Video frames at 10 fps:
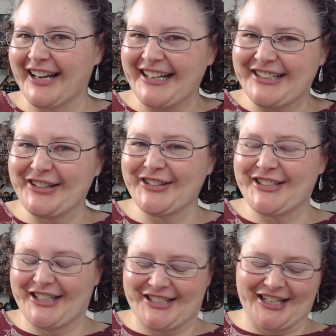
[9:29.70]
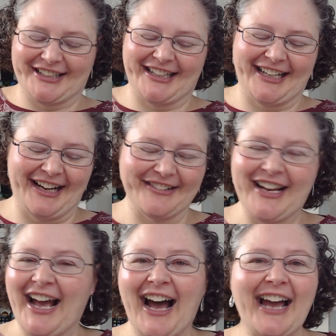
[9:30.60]
I encourage you to check that out.
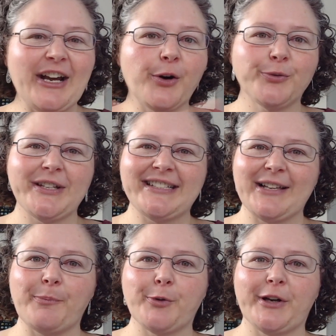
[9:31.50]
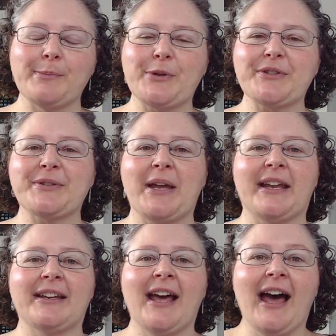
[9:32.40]
I only sell printables,
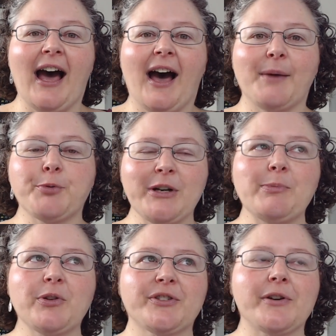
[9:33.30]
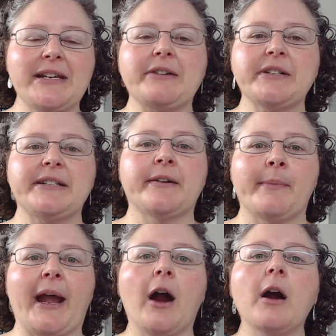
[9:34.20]
and printables are near and dear to
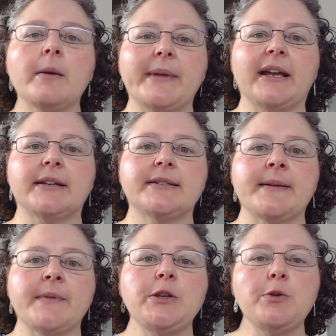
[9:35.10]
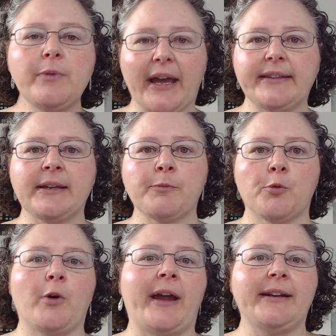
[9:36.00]
my heart because you get them
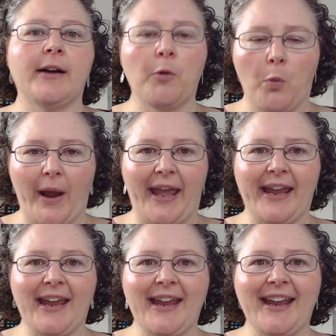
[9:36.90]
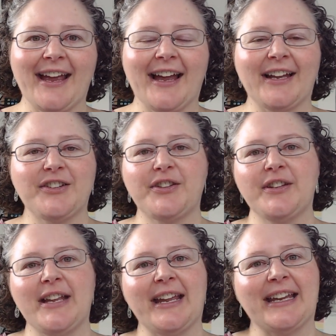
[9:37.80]
right away and
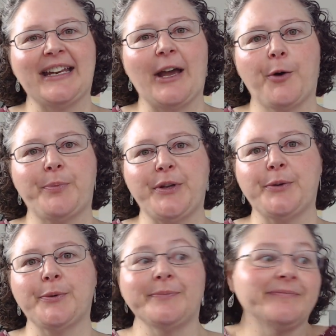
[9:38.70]
it can help you